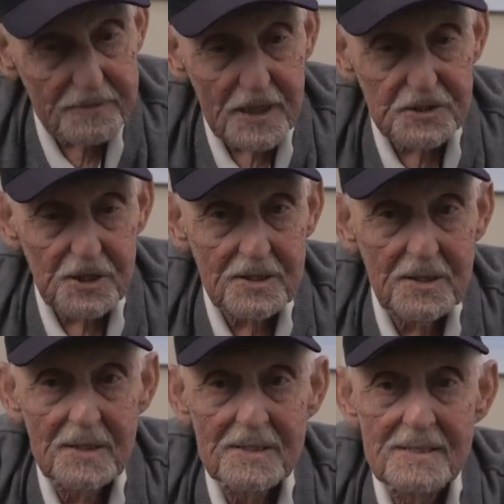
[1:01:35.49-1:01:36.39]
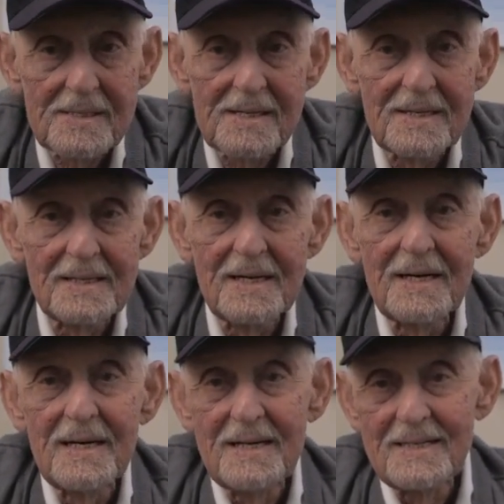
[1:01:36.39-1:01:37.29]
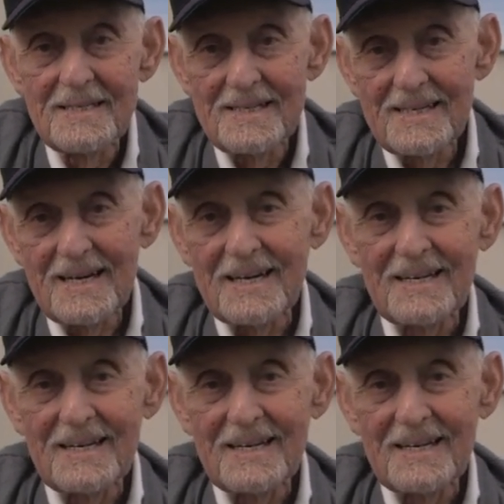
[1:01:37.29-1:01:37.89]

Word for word: pleasure. Thank you. Thank you for your service.